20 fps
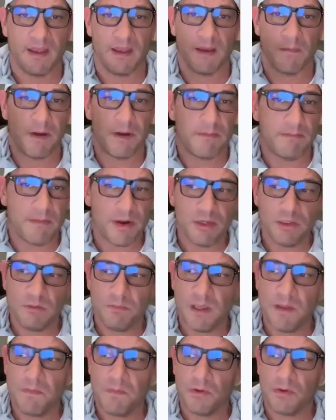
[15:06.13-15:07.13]
But most
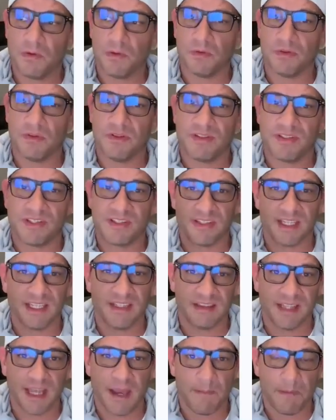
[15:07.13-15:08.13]
people set
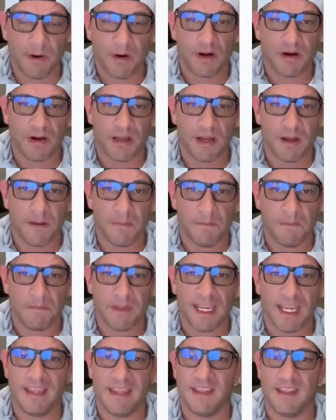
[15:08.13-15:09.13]
that part up
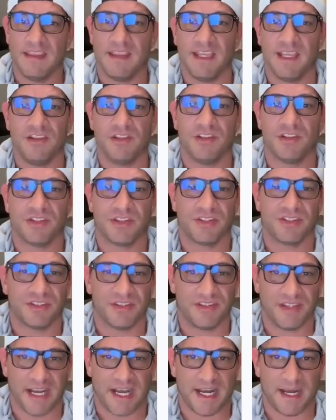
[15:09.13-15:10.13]
and then they just
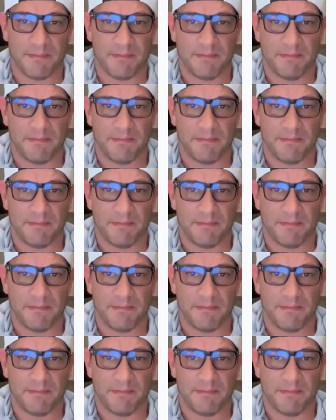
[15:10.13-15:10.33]
stop.